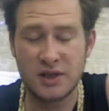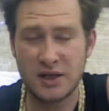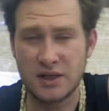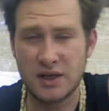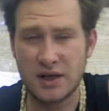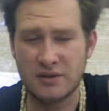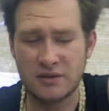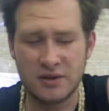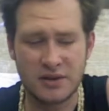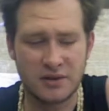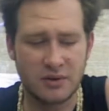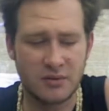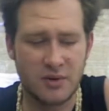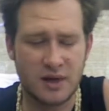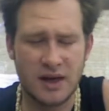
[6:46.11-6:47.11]
And when I say gaffed
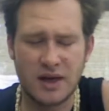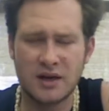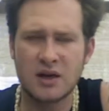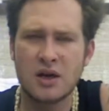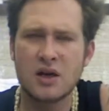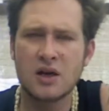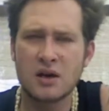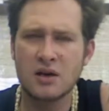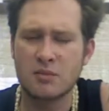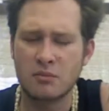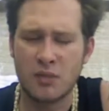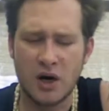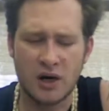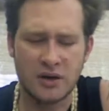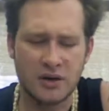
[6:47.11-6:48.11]
this time, I mean like
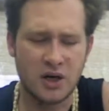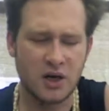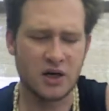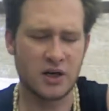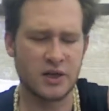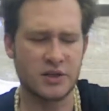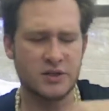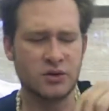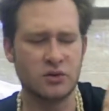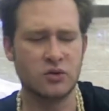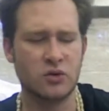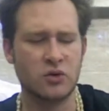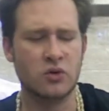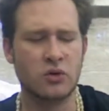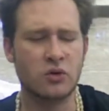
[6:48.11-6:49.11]
marked
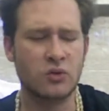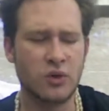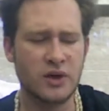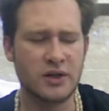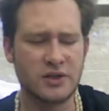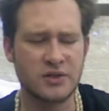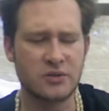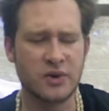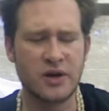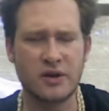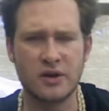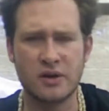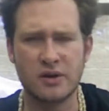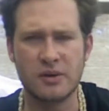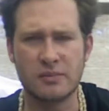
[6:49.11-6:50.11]
cards, or ones
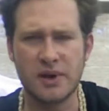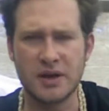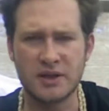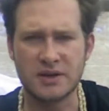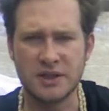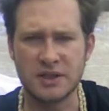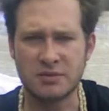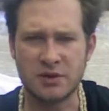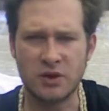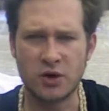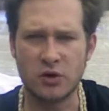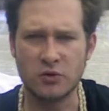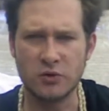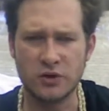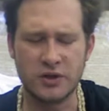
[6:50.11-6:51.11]
where the back design's
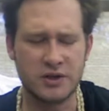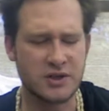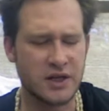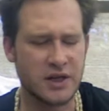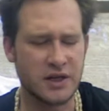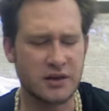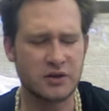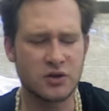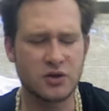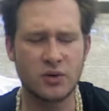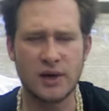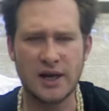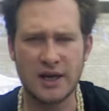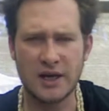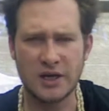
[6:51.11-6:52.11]
been altered, say
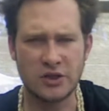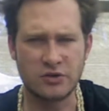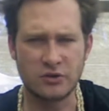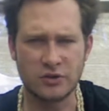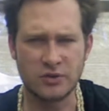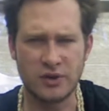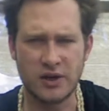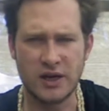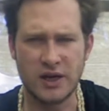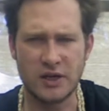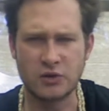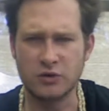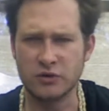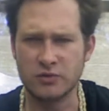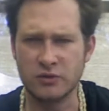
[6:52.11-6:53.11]
Twilight Angels, where
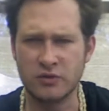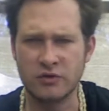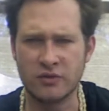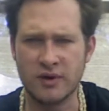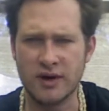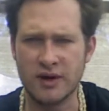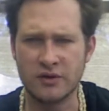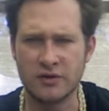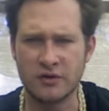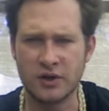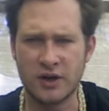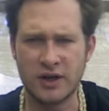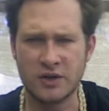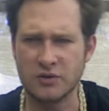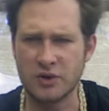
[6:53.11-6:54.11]
the angels move around,
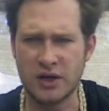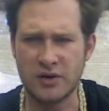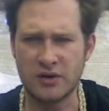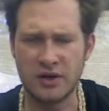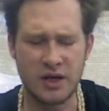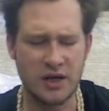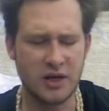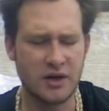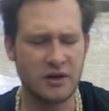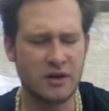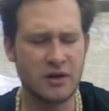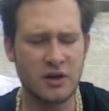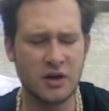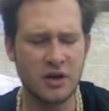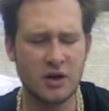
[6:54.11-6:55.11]
you've got an angel here and
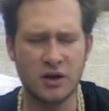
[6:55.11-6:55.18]
here,